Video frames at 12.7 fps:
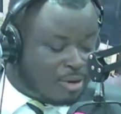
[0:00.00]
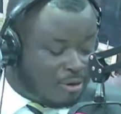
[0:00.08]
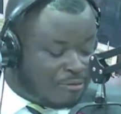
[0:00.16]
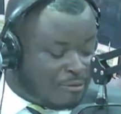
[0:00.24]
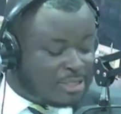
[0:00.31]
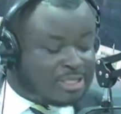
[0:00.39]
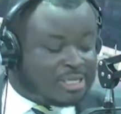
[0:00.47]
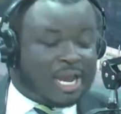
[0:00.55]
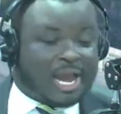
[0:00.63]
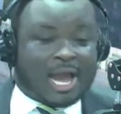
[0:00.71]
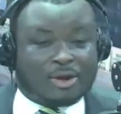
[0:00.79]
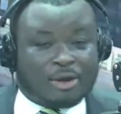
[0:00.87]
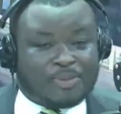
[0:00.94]
Profotie
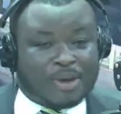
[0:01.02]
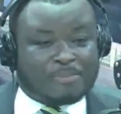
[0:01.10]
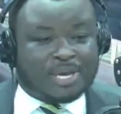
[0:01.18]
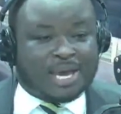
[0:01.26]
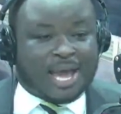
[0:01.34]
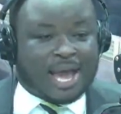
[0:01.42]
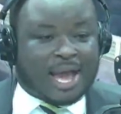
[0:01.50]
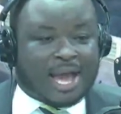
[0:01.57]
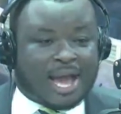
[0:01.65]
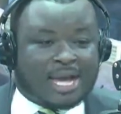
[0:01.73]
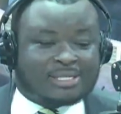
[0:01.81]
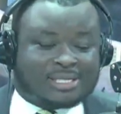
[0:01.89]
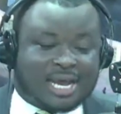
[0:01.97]
ha no pa bia
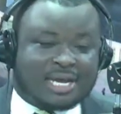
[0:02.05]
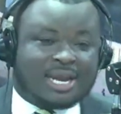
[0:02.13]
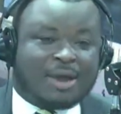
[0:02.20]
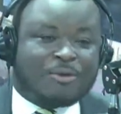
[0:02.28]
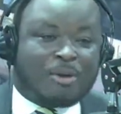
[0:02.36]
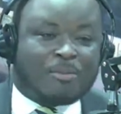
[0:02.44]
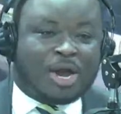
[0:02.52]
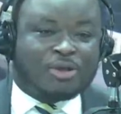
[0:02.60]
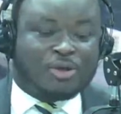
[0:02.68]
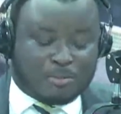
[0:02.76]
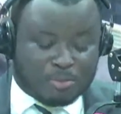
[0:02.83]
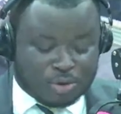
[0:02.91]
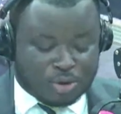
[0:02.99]
asana wo mo
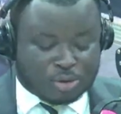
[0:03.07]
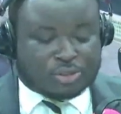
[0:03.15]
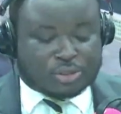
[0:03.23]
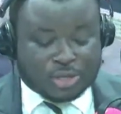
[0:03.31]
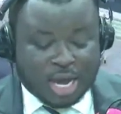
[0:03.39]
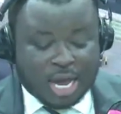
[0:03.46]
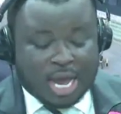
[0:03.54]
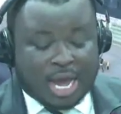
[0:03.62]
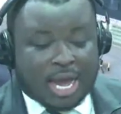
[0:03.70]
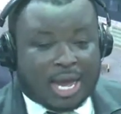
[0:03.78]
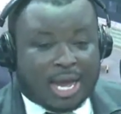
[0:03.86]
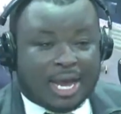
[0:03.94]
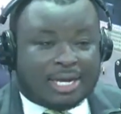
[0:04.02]
ayo mo note e
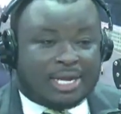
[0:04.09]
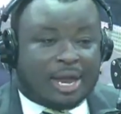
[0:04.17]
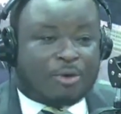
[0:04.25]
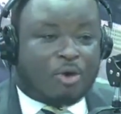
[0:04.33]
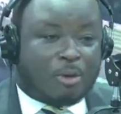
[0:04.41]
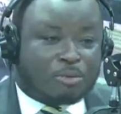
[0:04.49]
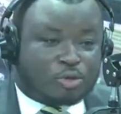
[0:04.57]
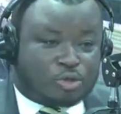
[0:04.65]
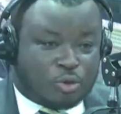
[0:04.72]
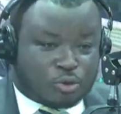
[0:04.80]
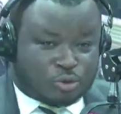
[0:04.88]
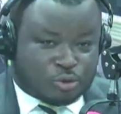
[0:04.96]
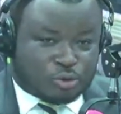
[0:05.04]
dia call mo
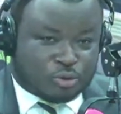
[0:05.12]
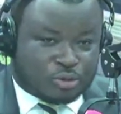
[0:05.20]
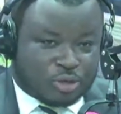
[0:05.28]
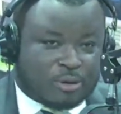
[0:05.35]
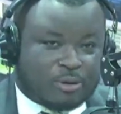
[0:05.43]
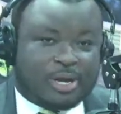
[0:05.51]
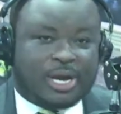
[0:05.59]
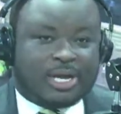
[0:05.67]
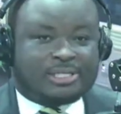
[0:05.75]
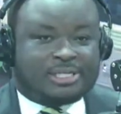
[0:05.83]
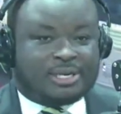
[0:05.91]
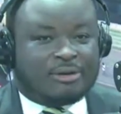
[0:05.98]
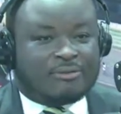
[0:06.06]
show so so and
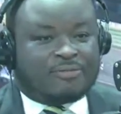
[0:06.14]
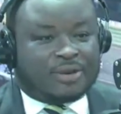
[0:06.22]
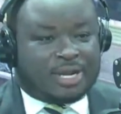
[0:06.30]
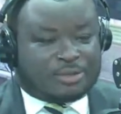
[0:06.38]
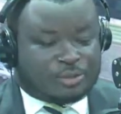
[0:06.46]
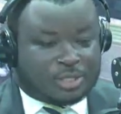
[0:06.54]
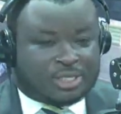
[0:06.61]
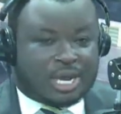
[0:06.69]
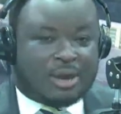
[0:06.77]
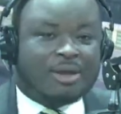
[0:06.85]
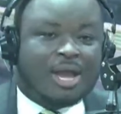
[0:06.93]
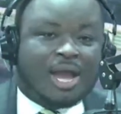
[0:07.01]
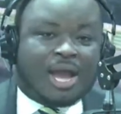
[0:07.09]
you know Phyllis what
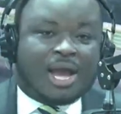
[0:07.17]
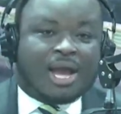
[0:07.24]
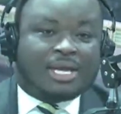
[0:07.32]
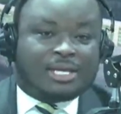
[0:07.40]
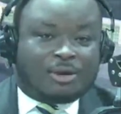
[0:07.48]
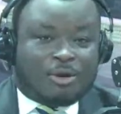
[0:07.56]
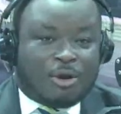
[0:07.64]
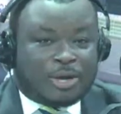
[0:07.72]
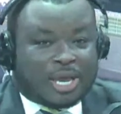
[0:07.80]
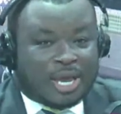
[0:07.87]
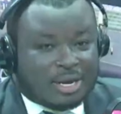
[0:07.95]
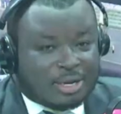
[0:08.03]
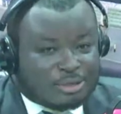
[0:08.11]
time your co
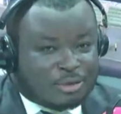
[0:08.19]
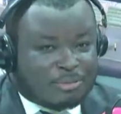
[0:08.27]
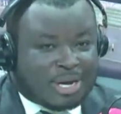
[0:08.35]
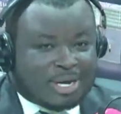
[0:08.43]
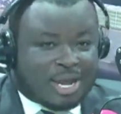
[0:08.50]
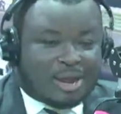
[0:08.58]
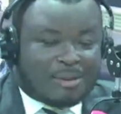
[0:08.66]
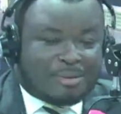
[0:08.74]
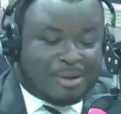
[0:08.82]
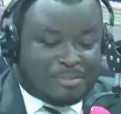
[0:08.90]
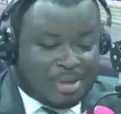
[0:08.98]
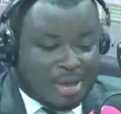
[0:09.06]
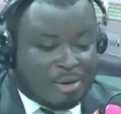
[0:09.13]
weekend is somebody
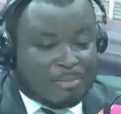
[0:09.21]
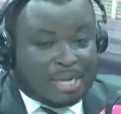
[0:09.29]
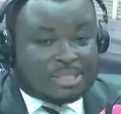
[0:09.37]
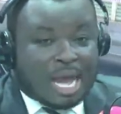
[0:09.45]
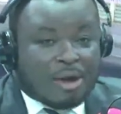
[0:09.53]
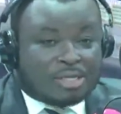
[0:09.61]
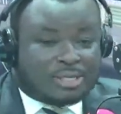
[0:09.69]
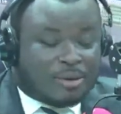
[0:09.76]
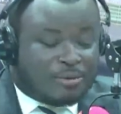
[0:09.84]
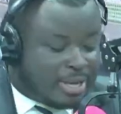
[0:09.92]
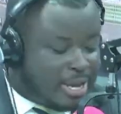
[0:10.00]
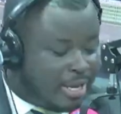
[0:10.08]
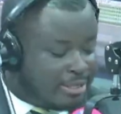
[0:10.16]
other bia but how was your
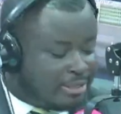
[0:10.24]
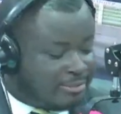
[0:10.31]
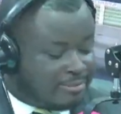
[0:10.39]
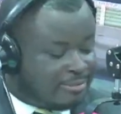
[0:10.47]
weekend?